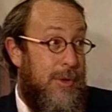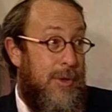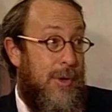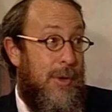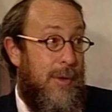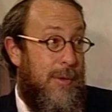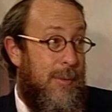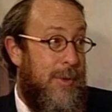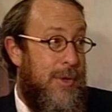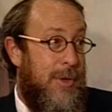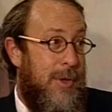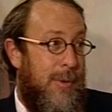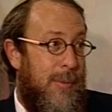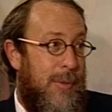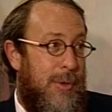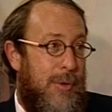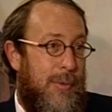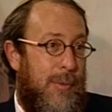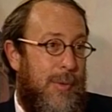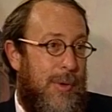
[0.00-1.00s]
which are
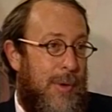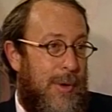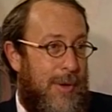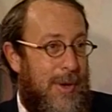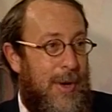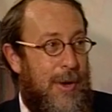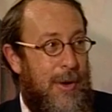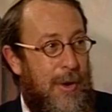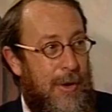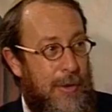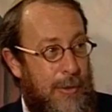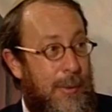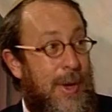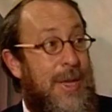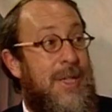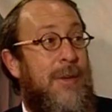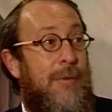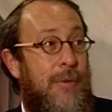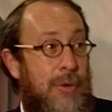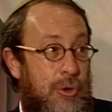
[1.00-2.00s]
the
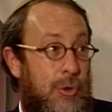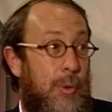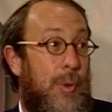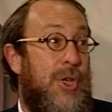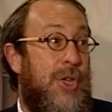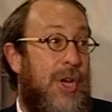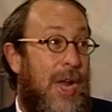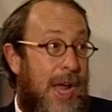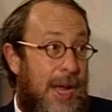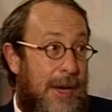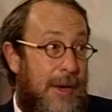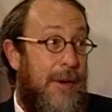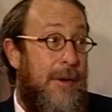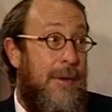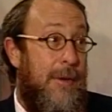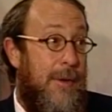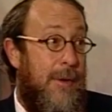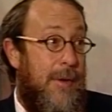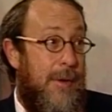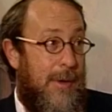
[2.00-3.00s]
rest of the Jewish
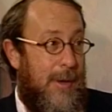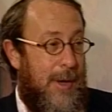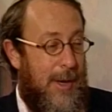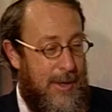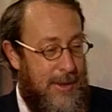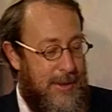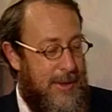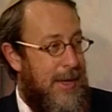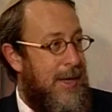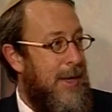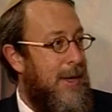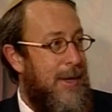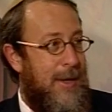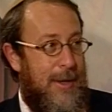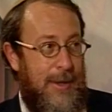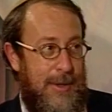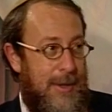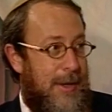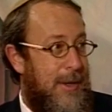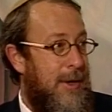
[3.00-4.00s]
canon, Isaiah,
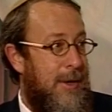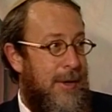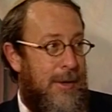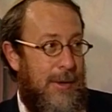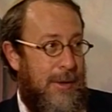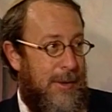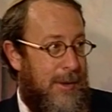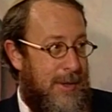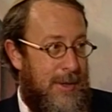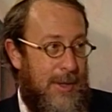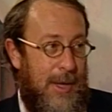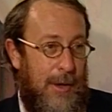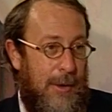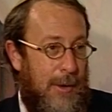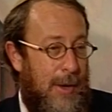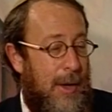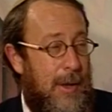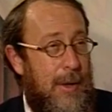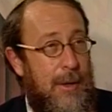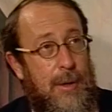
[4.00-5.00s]
Ezekiel,
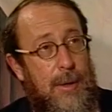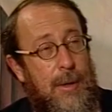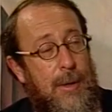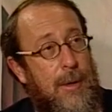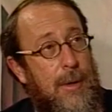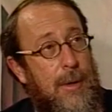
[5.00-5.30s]
etc.,